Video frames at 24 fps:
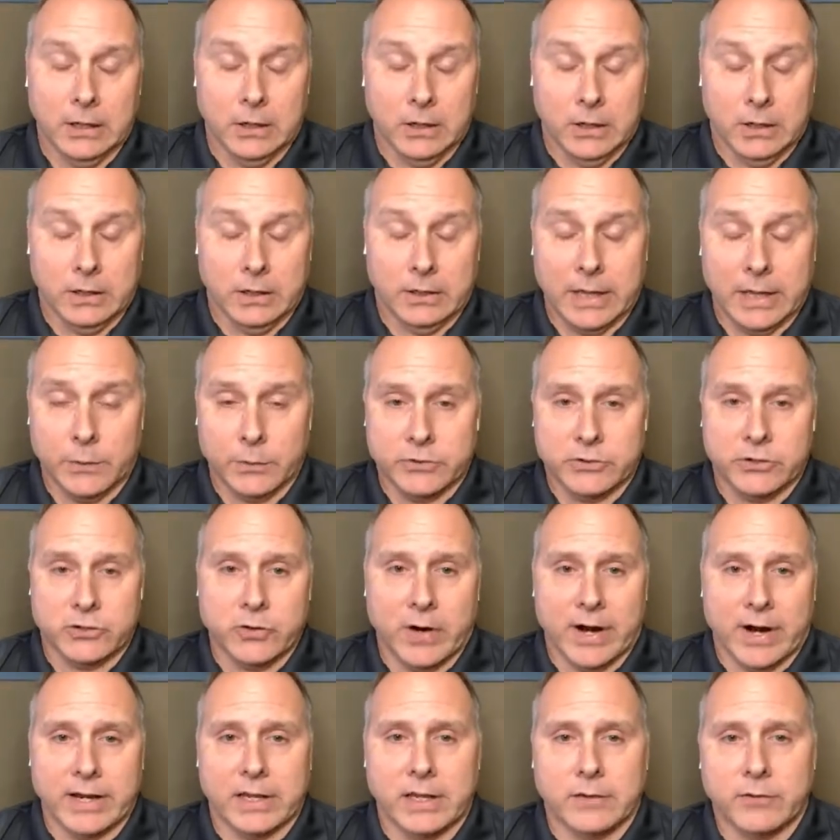they were just trying to
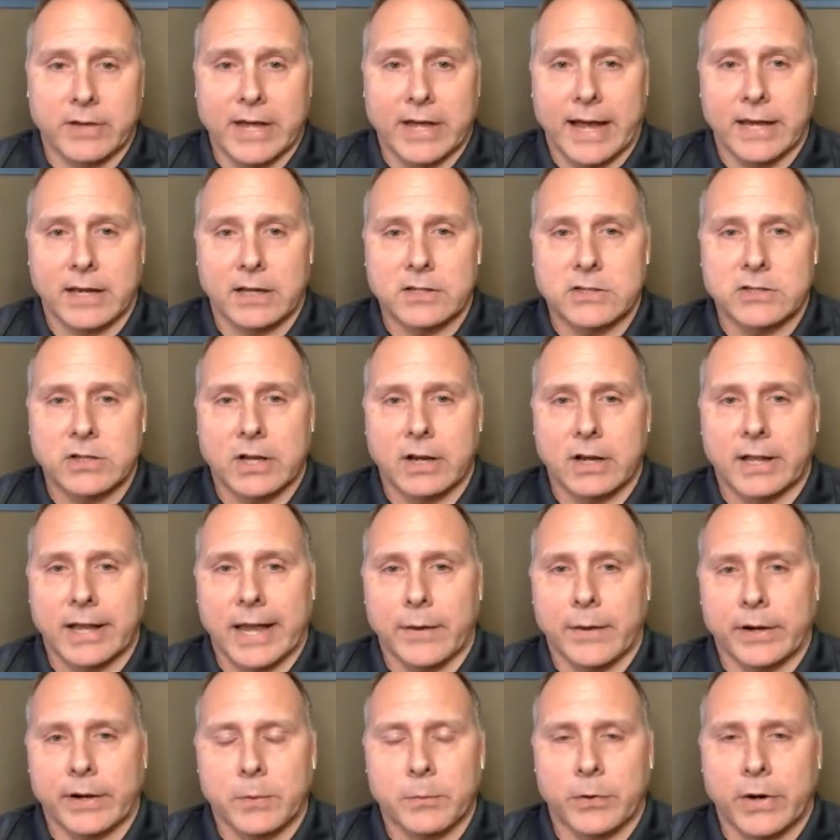give guidance on allowing
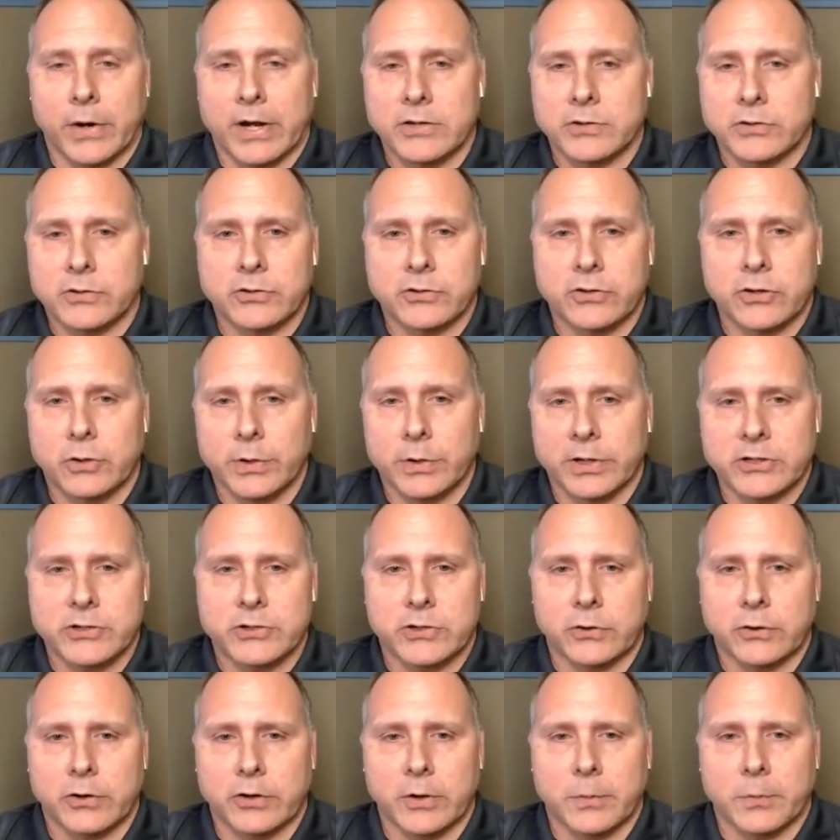appraisers to do
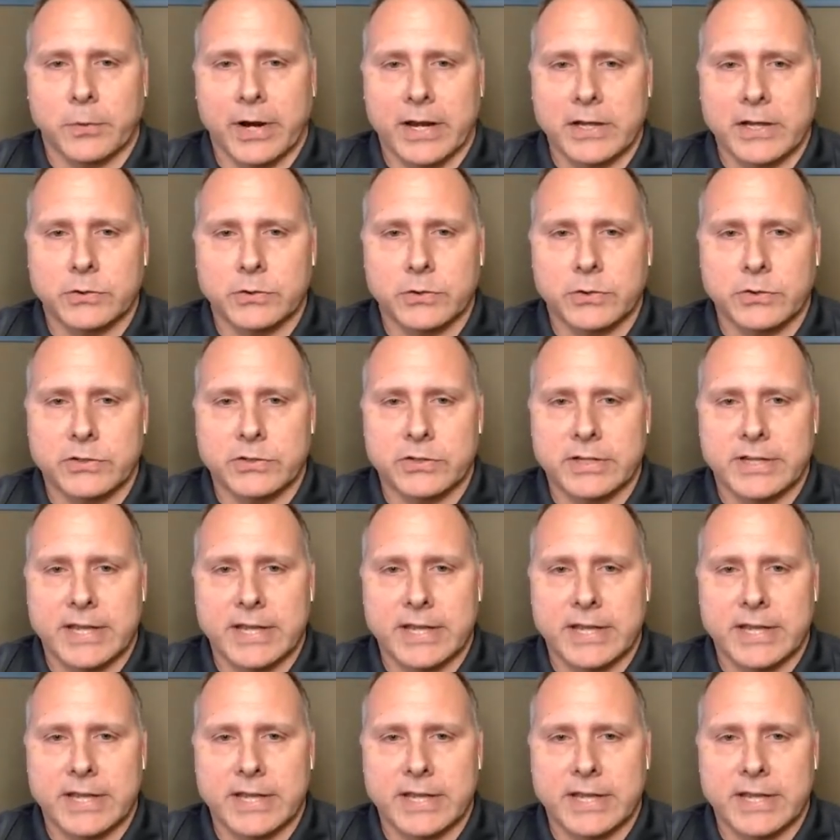external appraisals,